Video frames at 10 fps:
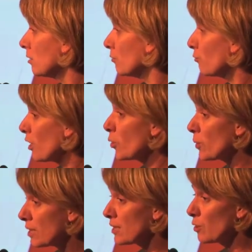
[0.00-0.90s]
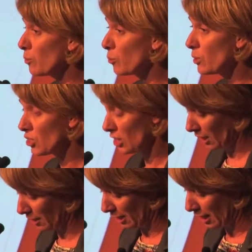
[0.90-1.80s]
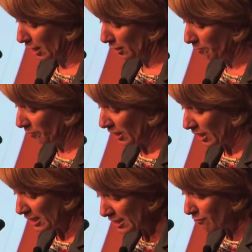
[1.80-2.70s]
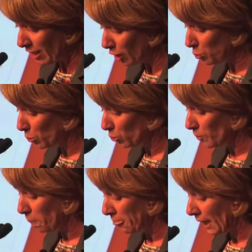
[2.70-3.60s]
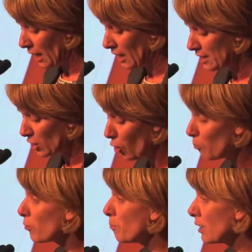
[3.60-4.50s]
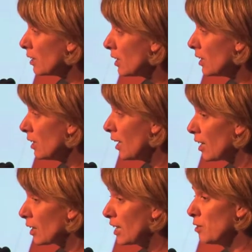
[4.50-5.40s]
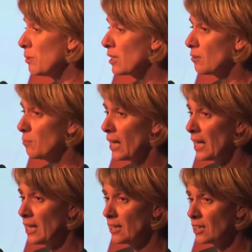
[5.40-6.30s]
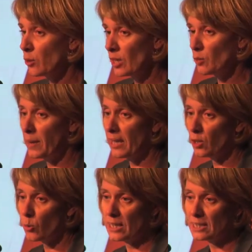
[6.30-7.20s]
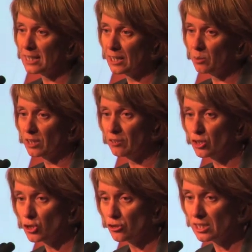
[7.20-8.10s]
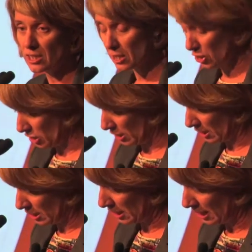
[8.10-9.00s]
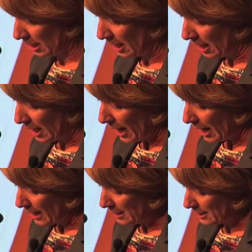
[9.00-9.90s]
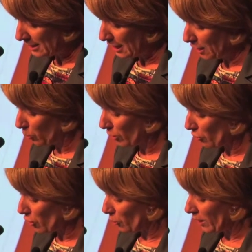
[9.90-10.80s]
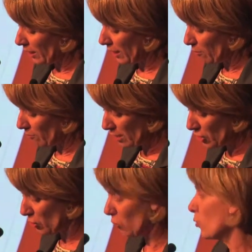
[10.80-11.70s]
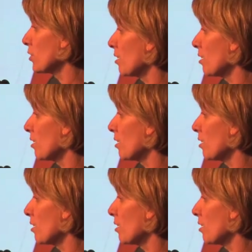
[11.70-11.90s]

the frequency with which it uh, is available, uh, its comparability, uh, can it be compared, can we compare Queensland with other jurisdictions, and uh, whether or not we can get regional or